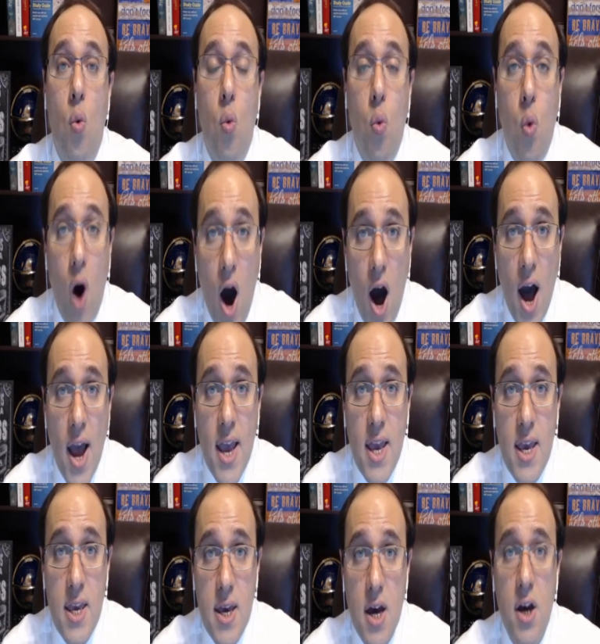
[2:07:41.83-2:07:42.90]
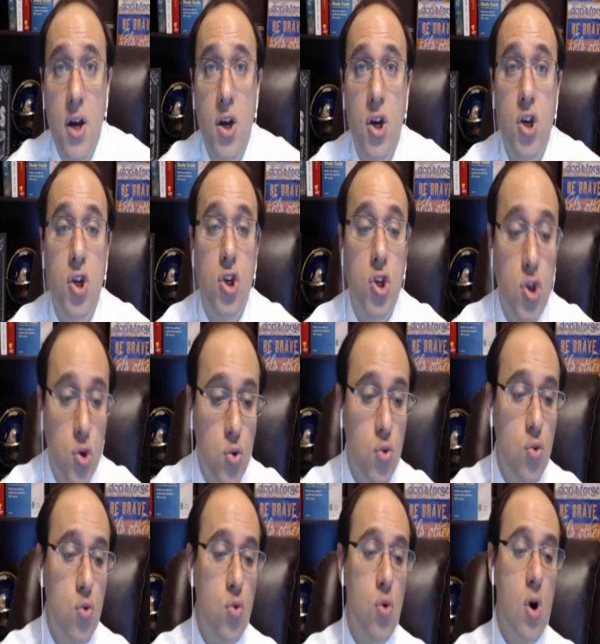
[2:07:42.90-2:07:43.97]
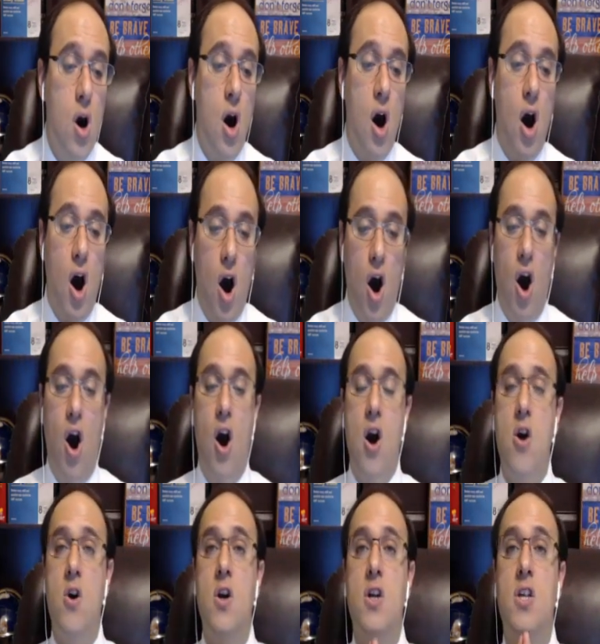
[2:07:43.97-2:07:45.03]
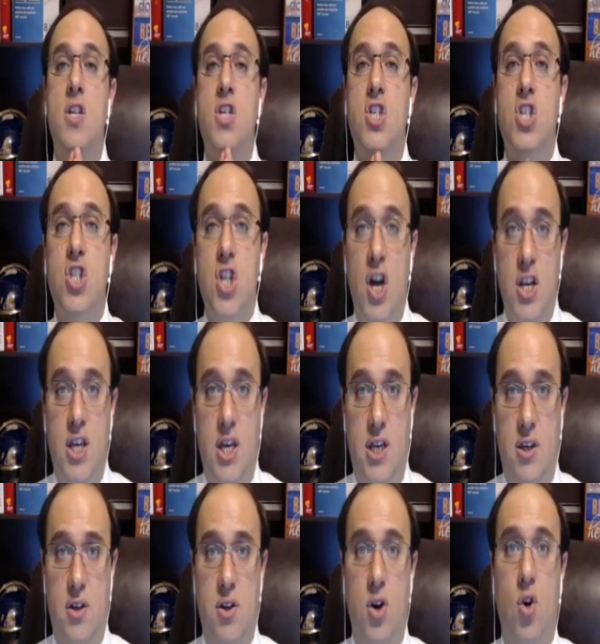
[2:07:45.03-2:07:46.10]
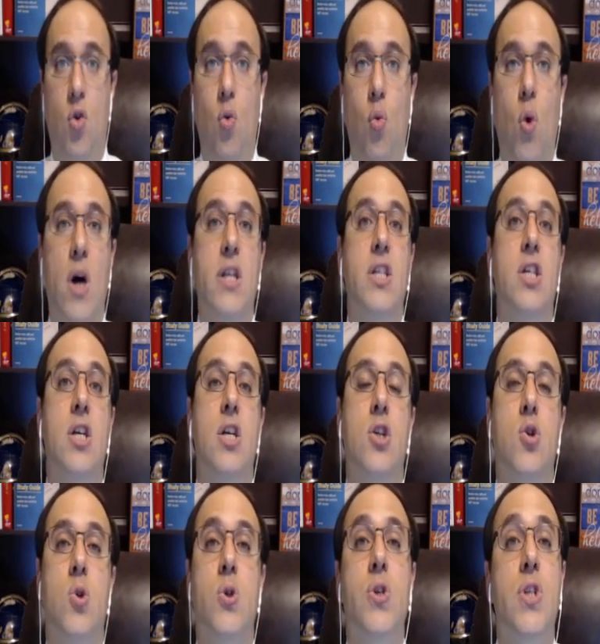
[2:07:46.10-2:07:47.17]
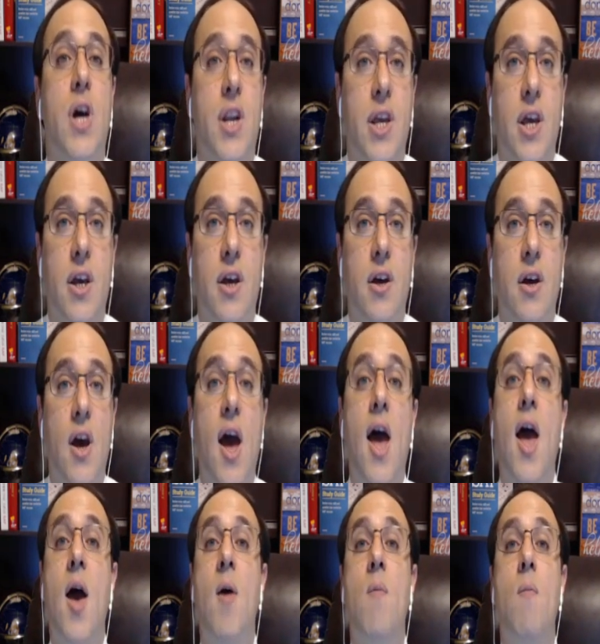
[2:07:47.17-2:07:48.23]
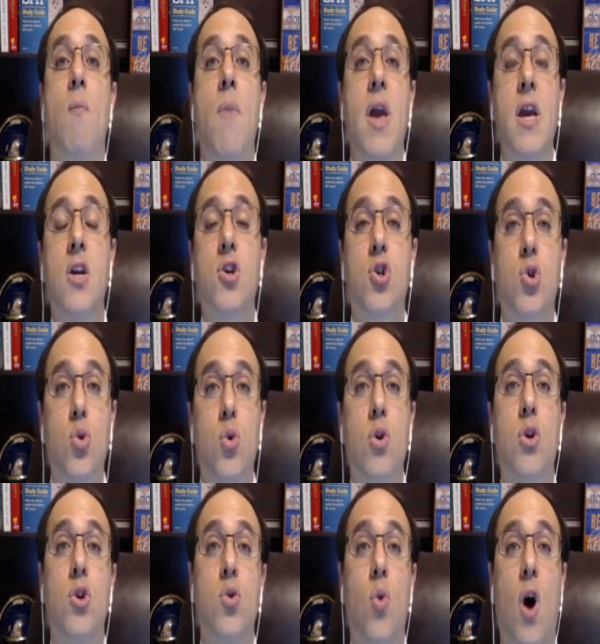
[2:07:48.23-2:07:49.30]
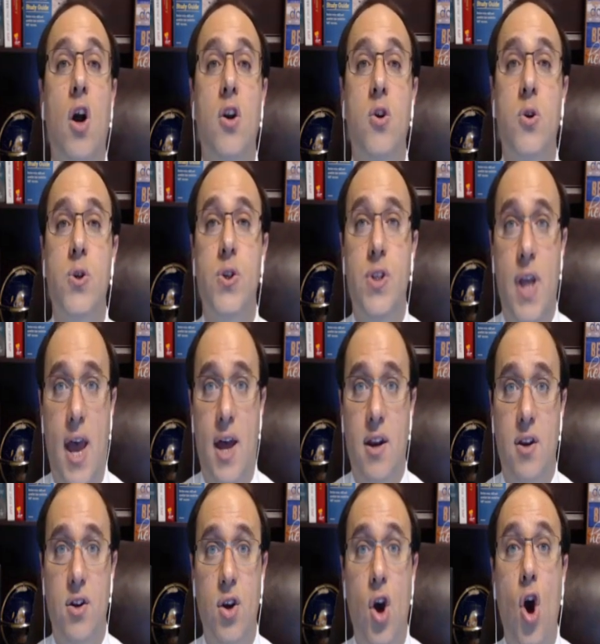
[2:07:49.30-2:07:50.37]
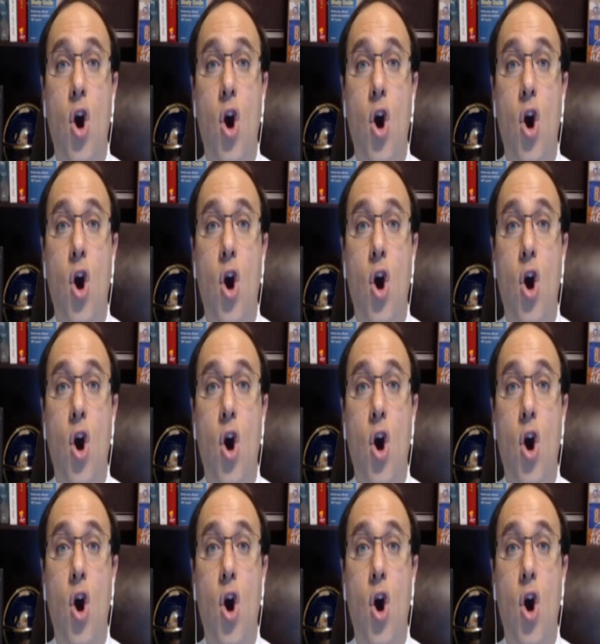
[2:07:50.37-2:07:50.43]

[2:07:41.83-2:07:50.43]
why you are studying what you're studying. Make sure you understand